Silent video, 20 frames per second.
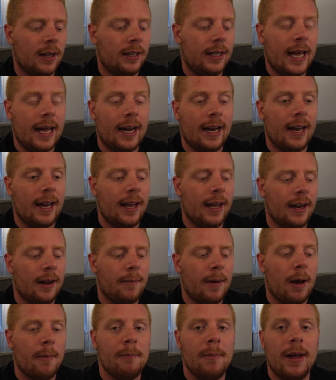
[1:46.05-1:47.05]
landed in
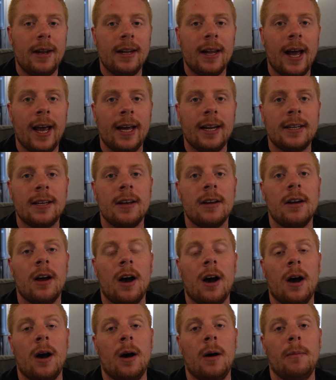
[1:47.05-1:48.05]
about midnight,
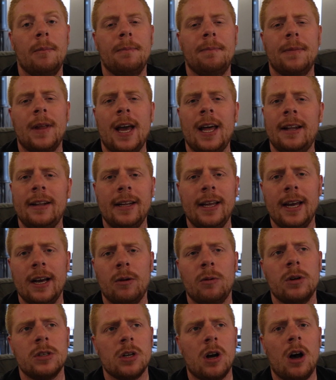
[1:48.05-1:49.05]
and
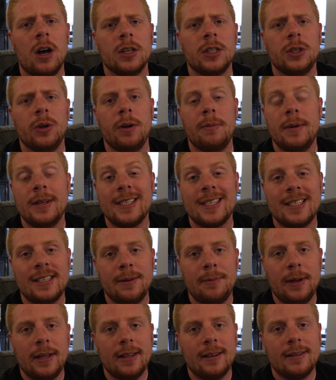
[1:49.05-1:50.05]
Leah was also in
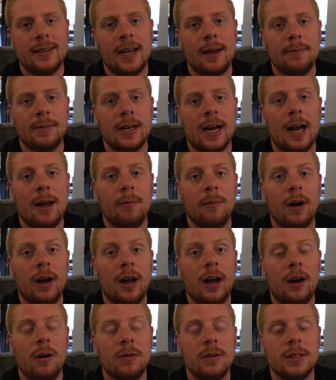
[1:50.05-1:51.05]
Mississippi at the same time
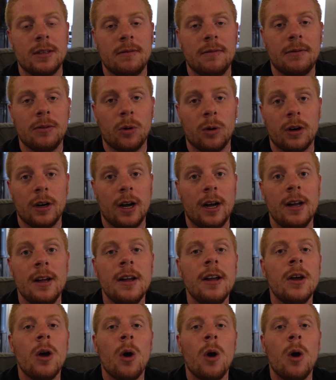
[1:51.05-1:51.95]
while I was in Florida.